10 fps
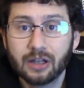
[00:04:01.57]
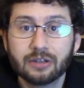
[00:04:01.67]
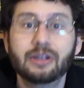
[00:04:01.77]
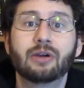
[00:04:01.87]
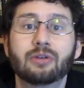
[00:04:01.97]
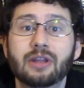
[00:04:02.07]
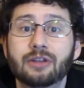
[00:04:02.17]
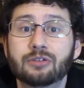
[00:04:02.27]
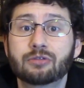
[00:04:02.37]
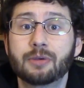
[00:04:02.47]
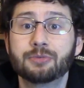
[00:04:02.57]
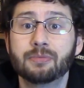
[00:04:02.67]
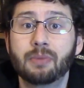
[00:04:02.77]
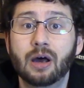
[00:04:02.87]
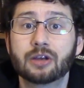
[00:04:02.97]
down in that description
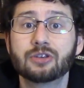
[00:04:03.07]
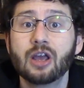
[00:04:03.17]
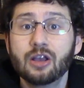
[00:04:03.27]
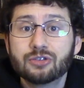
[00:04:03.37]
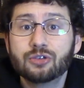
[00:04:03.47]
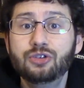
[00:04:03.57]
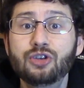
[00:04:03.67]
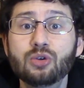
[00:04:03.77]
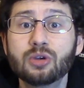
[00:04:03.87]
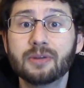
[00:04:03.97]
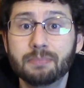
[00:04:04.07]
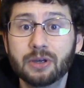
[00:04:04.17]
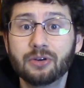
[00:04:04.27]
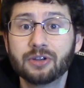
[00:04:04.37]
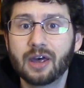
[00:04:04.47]
box so you can
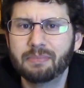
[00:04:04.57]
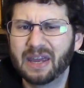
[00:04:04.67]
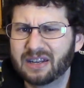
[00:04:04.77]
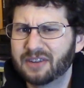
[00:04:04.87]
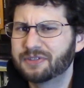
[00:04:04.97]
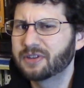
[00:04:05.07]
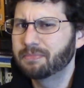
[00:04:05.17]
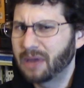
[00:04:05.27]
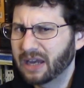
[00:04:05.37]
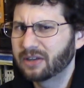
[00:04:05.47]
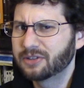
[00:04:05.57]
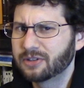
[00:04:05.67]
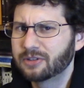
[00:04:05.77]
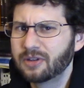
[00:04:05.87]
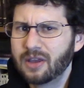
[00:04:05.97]
build a Magnificent
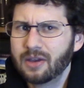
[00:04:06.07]
Magnus's